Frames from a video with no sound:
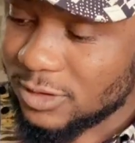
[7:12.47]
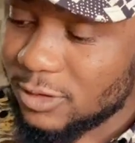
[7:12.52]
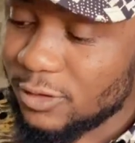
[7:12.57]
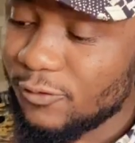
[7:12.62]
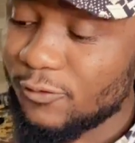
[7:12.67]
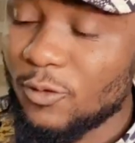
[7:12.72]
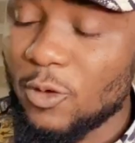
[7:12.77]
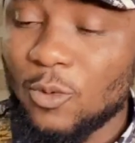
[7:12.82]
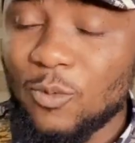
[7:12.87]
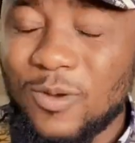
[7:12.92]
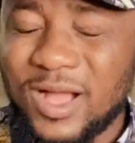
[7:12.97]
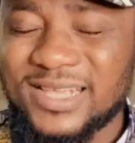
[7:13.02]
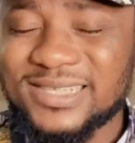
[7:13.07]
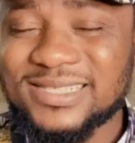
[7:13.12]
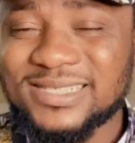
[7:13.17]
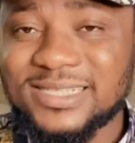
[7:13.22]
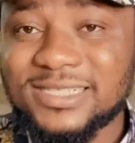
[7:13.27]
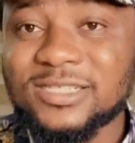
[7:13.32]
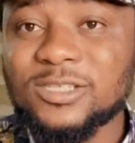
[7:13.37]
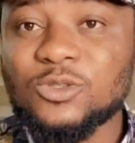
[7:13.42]
from one
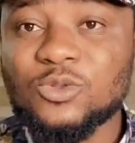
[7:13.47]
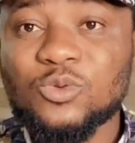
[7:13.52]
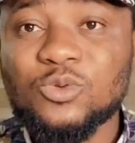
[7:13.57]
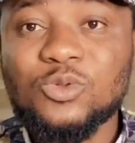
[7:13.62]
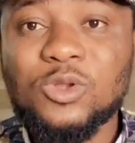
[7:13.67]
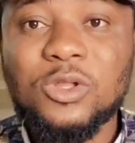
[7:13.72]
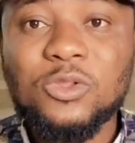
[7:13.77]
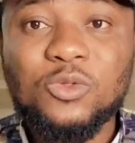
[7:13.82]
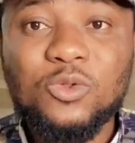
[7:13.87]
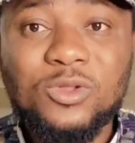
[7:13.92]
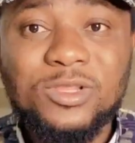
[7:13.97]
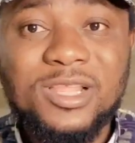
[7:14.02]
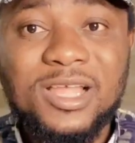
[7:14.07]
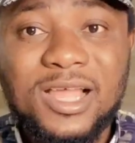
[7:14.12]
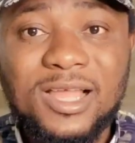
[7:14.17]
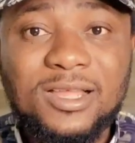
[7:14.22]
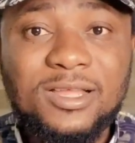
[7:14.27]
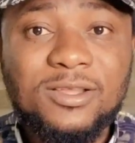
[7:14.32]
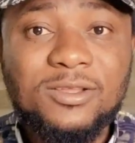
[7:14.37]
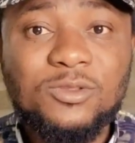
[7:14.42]
city to the
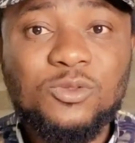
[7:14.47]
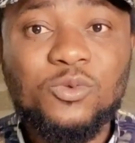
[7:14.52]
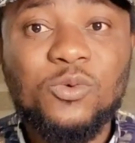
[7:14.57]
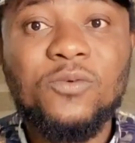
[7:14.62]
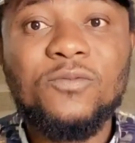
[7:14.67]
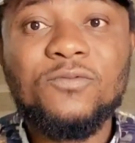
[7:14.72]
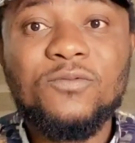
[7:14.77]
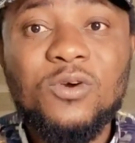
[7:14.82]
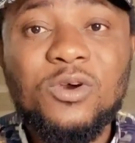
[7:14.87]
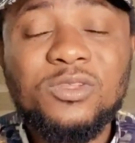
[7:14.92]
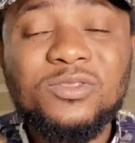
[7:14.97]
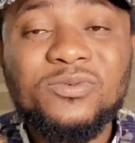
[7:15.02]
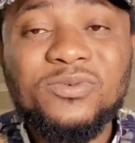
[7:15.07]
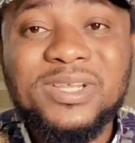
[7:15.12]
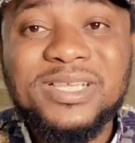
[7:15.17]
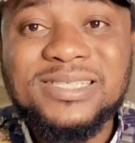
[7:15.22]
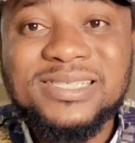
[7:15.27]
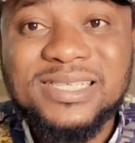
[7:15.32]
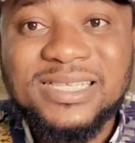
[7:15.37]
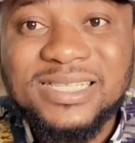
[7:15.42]
another to
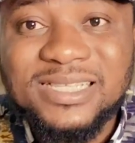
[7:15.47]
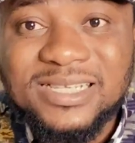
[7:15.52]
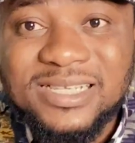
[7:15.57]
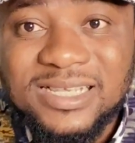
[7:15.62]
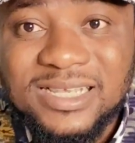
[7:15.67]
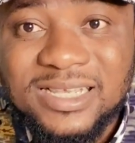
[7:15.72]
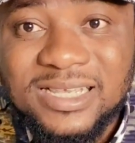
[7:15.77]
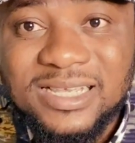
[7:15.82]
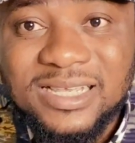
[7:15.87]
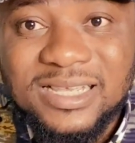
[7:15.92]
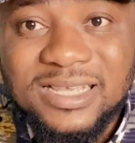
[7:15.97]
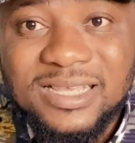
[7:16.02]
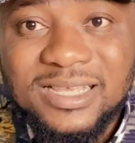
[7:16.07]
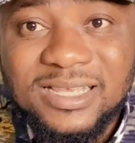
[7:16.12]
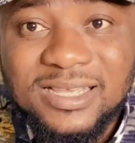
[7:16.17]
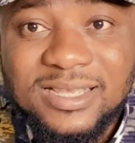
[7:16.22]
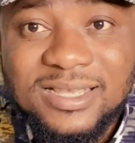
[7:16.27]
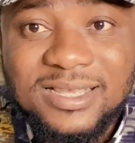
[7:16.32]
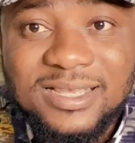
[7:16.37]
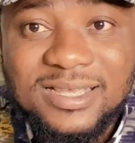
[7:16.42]
fundraising.
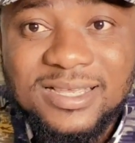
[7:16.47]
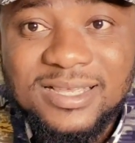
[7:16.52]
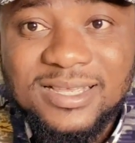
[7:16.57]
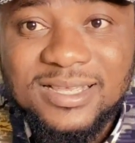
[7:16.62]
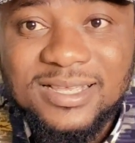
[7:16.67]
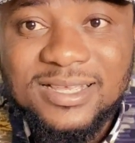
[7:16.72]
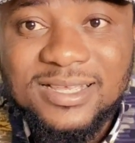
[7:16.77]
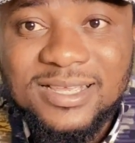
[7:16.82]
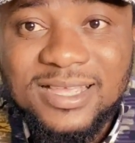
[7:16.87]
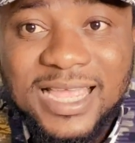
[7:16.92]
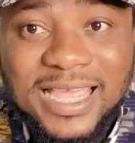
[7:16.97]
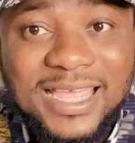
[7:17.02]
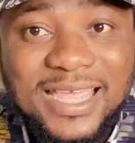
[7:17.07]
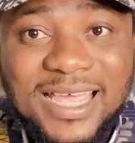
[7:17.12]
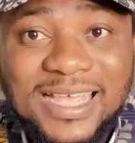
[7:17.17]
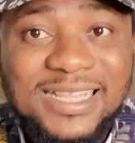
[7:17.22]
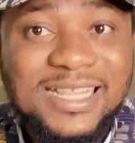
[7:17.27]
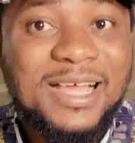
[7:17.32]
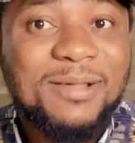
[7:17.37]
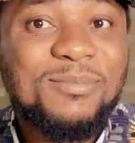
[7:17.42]
A
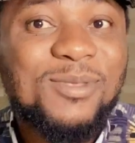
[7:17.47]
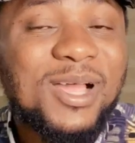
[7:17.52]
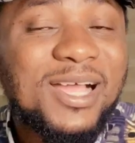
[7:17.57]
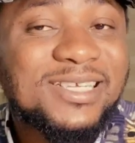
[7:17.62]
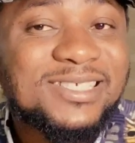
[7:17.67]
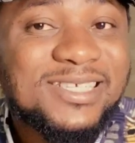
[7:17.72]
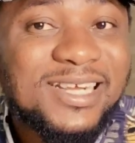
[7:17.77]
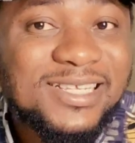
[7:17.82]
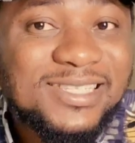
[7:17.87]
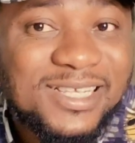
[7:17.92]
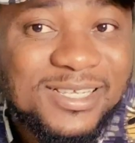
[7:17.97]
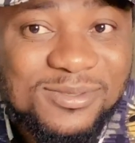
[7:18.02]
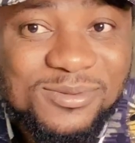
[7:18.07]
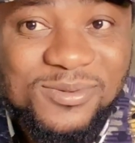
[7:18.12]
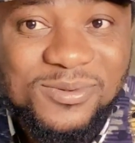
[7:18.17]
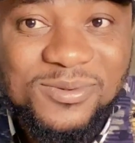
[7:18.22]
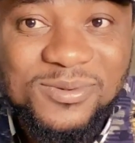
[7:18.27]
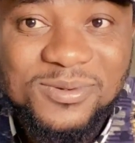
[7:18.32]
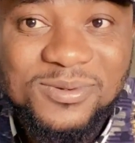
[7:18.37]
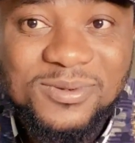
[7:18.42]
girl that I'm not attracted
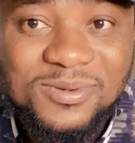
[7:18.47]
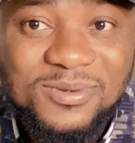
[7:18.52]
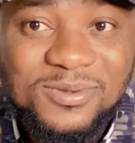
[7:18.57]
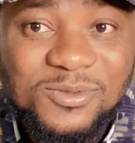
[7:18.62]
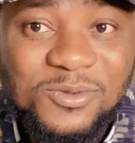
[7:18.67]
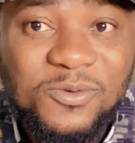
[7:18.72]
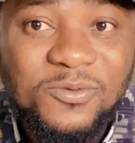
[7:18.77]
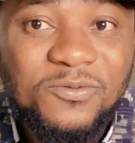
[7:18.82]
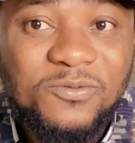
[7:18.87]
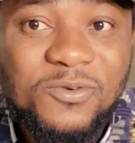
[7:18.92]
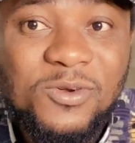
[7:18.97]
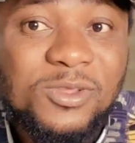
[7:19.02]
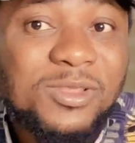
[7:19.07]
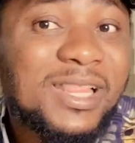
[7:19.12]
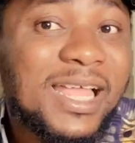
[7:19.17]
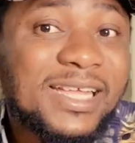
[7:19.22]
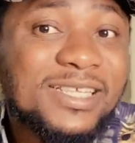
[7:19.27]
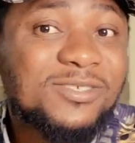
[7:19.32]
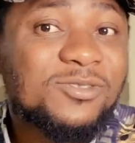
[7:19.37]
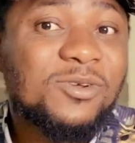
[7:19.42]
to fund,
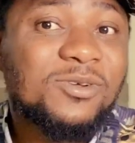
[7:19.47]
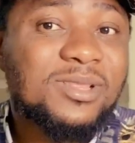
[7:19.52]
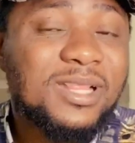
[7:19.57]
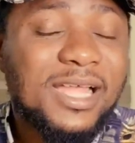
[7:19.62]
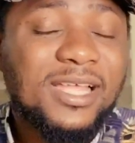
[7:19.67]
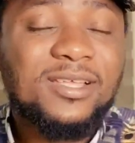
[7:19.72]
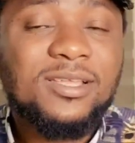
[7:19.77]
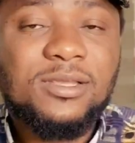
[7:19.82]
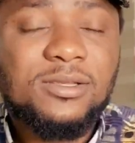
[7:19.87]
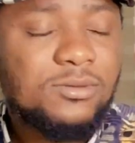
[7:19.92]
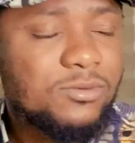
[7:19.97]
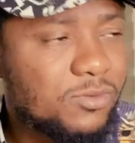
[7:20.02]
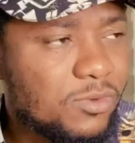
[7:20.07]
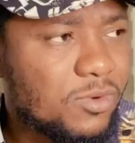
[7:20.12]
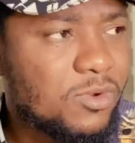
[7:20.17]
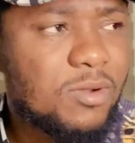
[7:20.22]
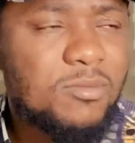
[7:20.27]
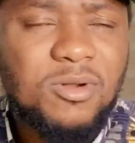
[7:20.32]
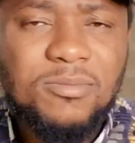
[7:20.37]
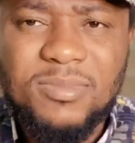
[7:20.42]
like, it's not like,
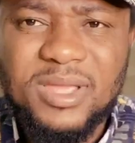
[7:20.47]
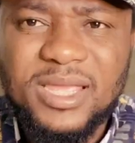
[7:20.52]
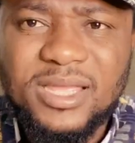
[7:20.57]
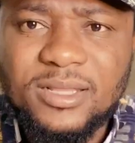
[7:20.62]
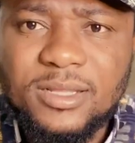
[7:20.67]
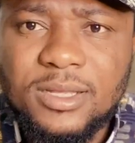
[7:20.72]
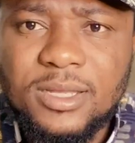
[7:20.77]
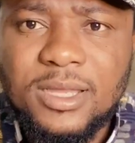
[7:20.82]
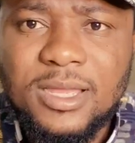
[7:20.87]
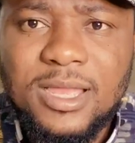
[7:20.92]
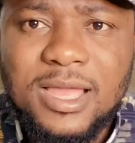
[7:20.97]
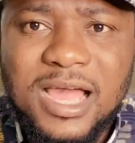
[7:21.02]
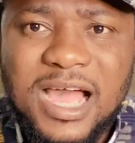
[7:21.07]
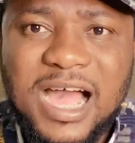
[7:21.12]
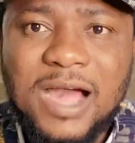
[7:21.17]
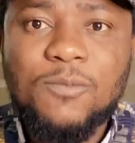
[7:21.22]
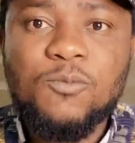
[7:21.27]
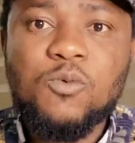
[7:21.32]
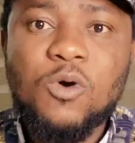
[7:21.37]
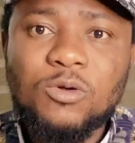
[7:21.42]
come on man,
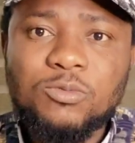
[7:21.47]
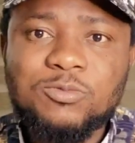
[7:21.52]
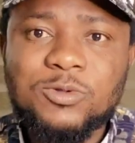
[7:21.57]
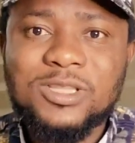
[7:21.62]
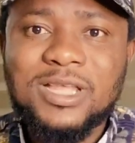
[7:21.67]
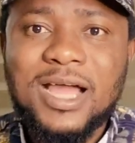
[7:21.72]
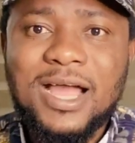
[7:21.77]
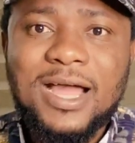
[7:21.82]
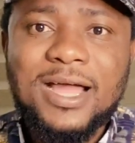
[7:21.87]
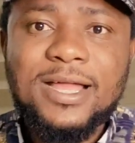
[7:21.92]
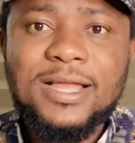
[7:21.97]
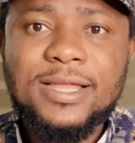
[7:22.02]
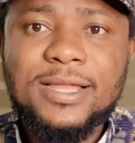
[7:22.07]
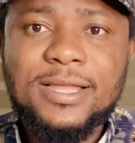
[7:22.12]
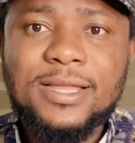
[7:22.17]
I worked with her